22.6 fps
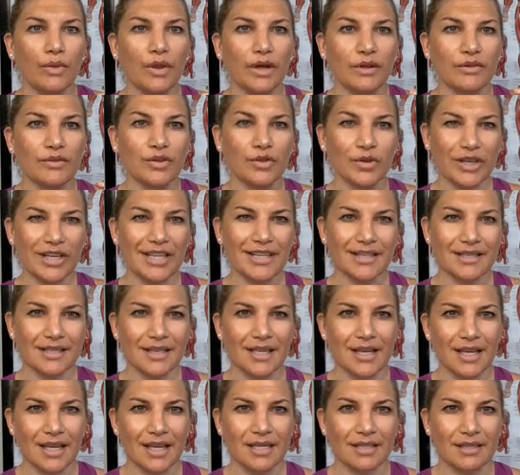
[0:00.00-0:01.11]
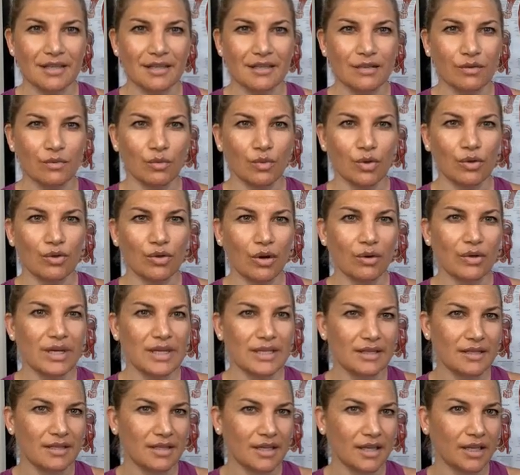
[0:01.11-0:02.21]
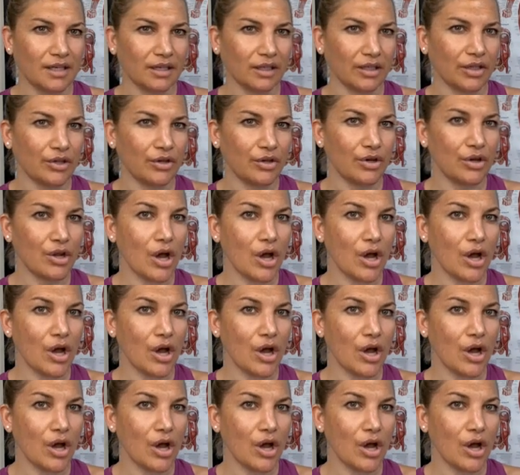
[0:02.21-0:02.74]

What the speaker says: the trickiest thing is you don't necessarily